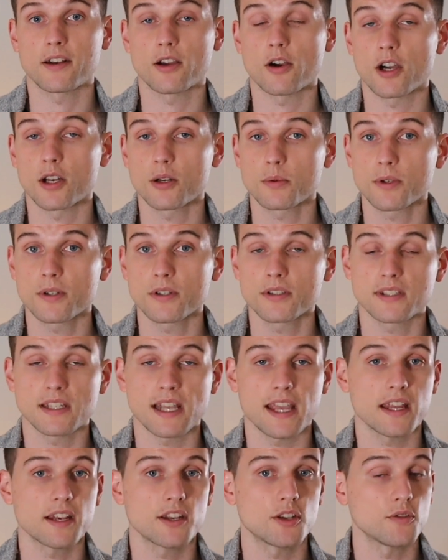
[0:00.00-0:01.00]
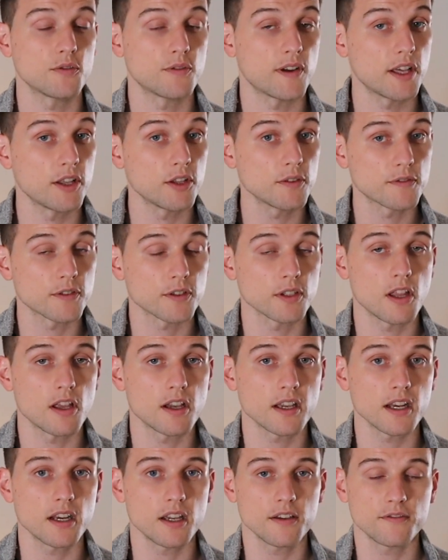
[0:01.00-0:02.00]
onwards and you've held for
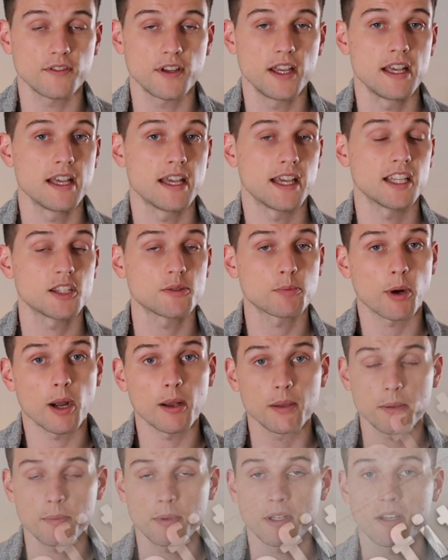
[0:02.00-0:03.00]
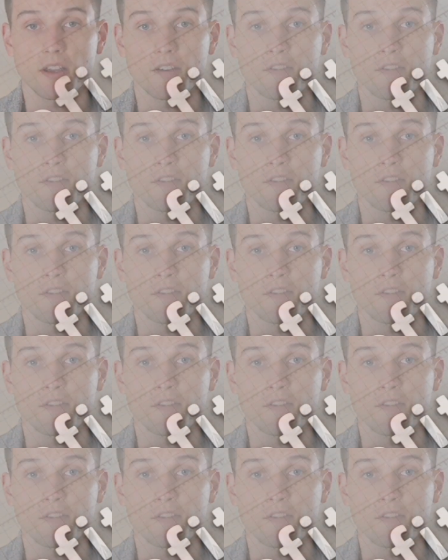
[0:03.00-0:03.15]
long enough, it's probably been a